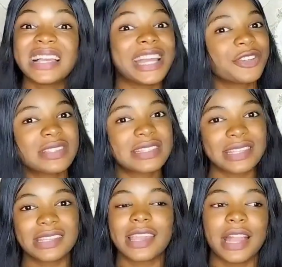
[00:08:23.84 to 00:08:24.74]
I just
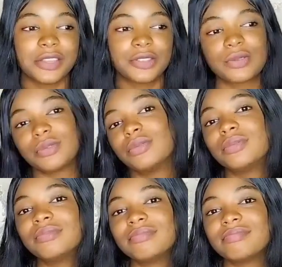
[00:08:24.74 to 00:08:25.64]
think I need to
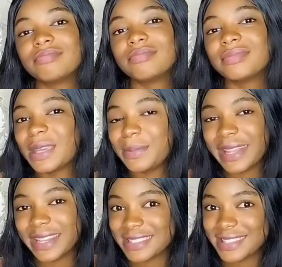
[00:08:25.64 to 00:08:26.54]
keep
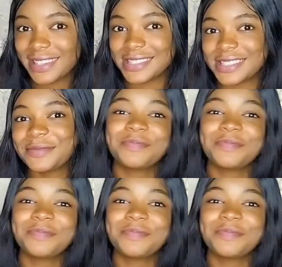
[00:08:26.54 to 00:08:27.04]
that aside,